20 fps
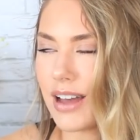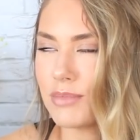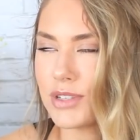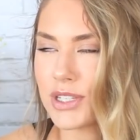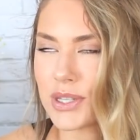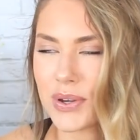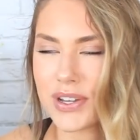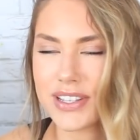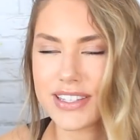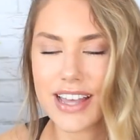I'm
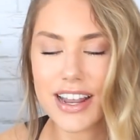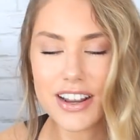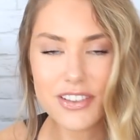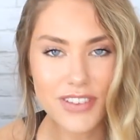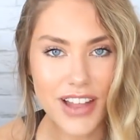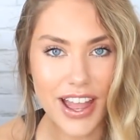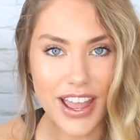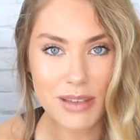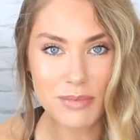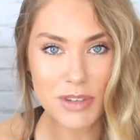so
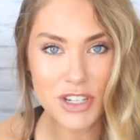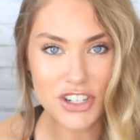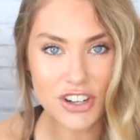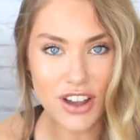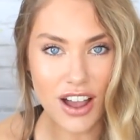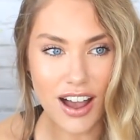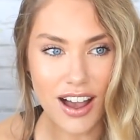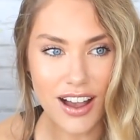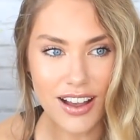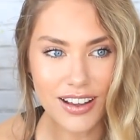excited for Amy
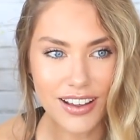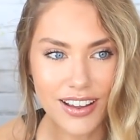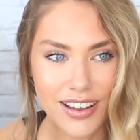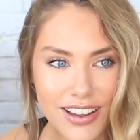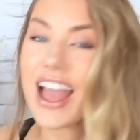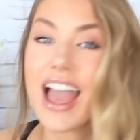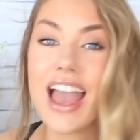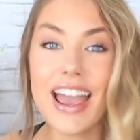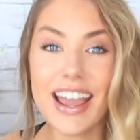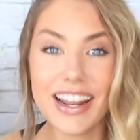Shark.
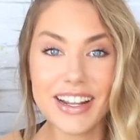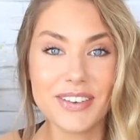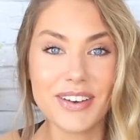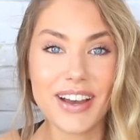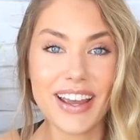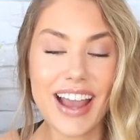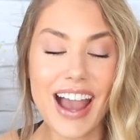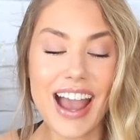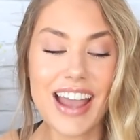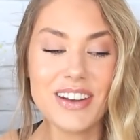
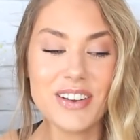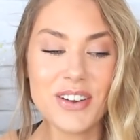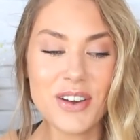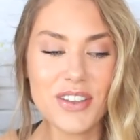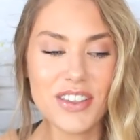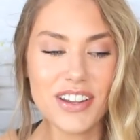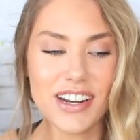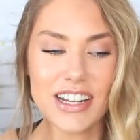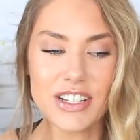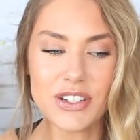Anyway, I
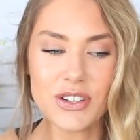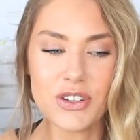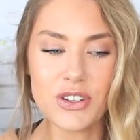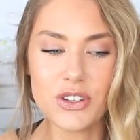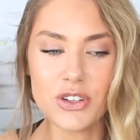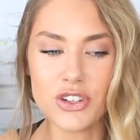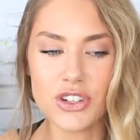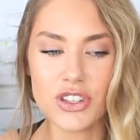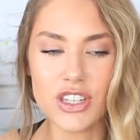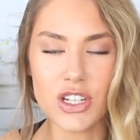know that I don't
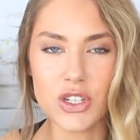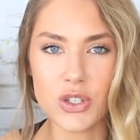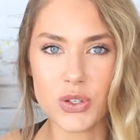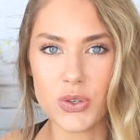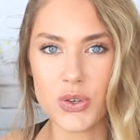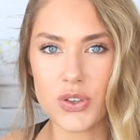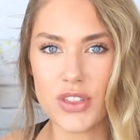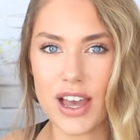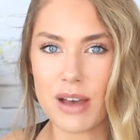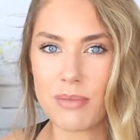usually
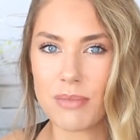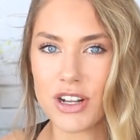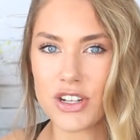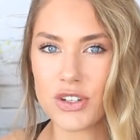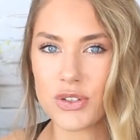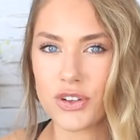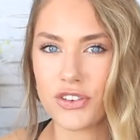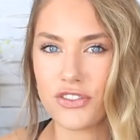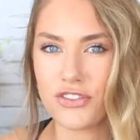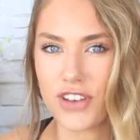do that
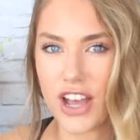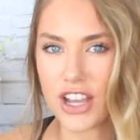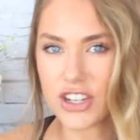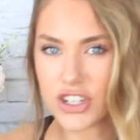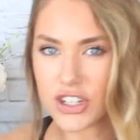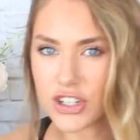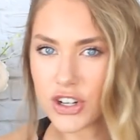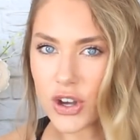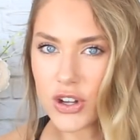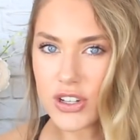much sort of
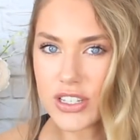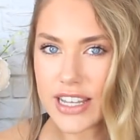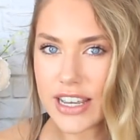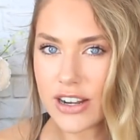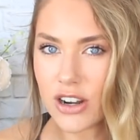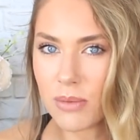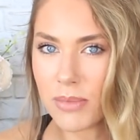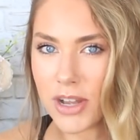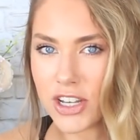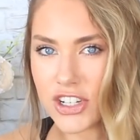fashion
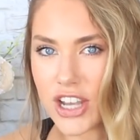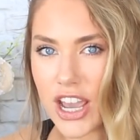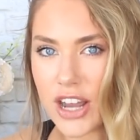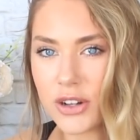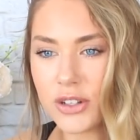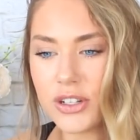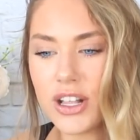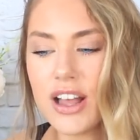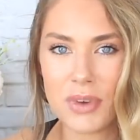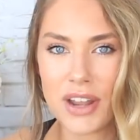content on my
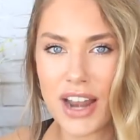channel,